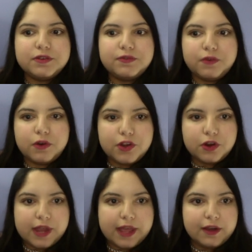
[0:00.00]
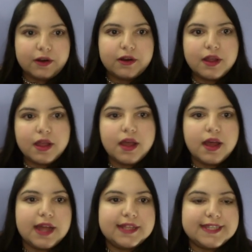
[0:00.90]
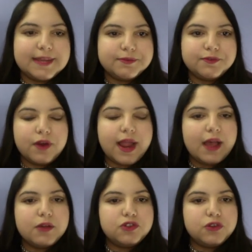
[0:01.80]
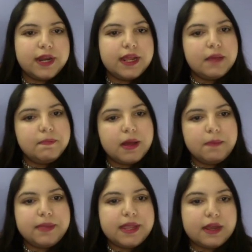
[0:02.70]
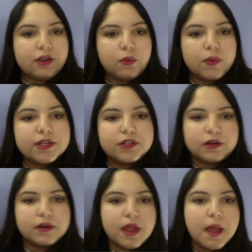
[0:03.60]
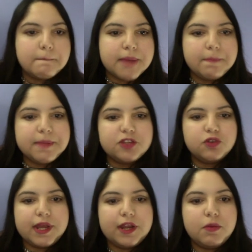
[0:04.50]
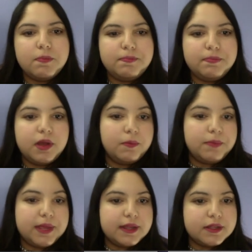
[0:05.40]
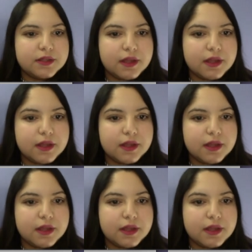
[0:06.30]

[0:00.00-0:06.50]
for your header. Tips for house training a puppy in the winter. Puppy training obedience